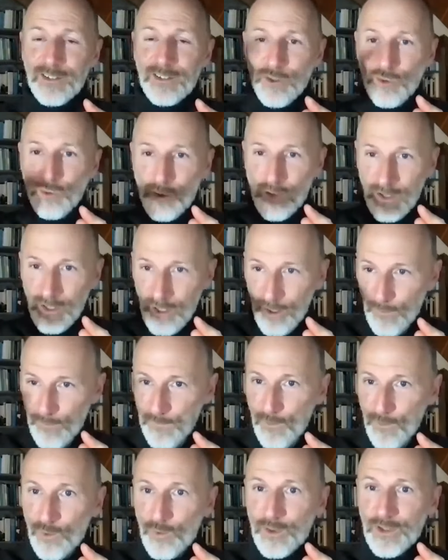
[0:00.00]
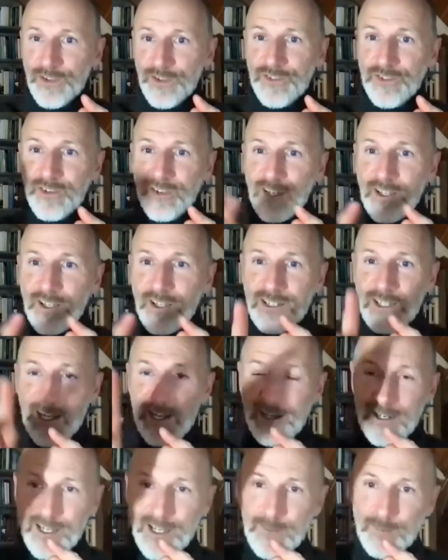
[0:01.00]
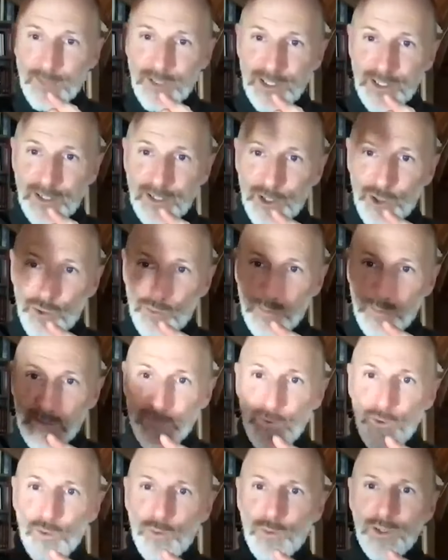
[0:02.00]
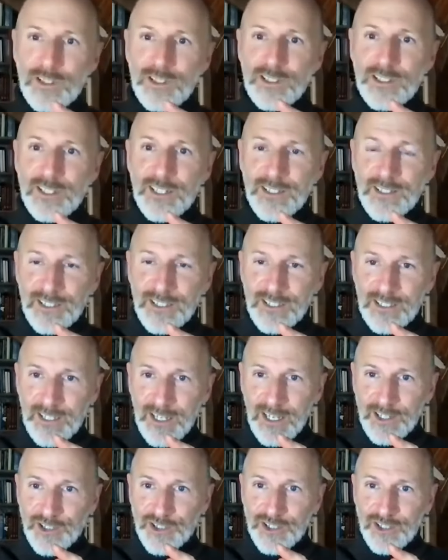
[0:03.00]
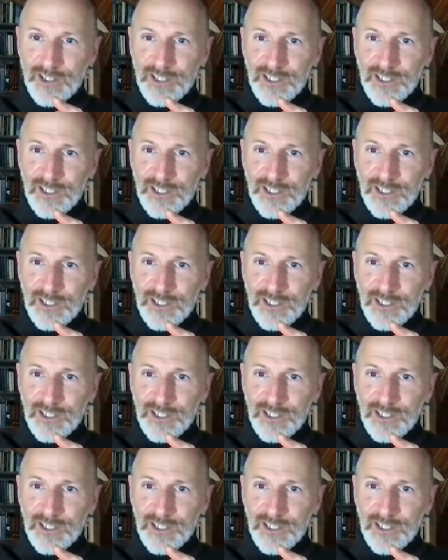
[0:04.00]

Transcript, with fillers: You can go forwards and take leaps and loops forwards in the stitch,